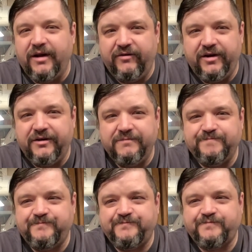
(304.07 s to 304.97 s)
rid of it.
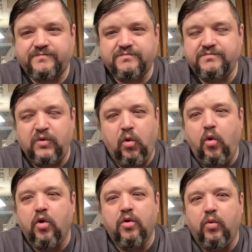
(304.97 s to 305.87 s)

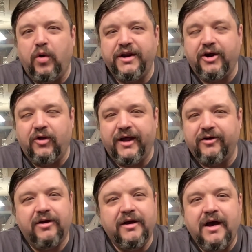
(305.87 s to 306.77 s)
Or 1 year
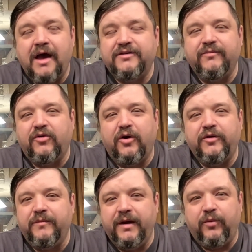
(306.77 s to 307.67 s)
later. Some
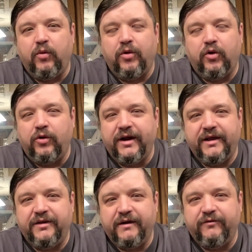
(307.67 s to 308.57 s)
clothing people won't hold
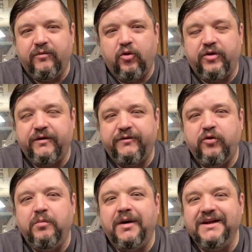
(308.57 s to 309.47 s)
anything for more than a
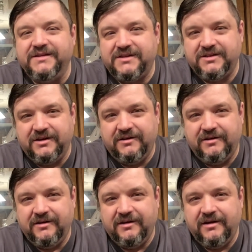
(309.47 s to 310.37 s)
few months.
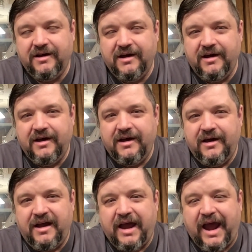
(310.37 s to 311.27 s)

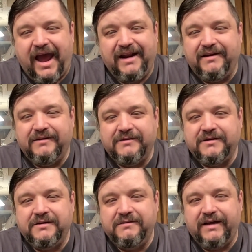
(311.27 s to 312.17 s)
And
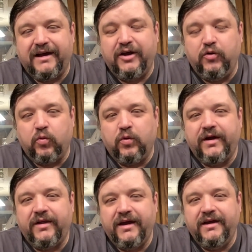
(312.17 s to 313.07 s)
that can
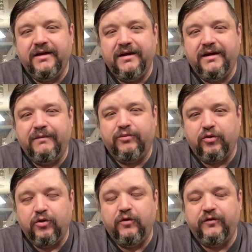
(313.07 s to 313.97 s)
really
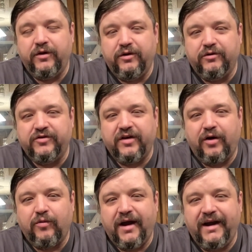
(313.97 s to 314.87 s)
improve your
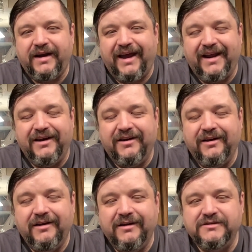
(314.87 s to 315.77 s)
sell rate and
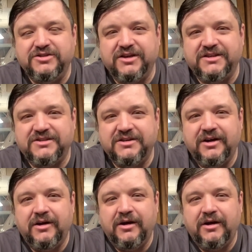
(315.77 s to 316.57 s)
just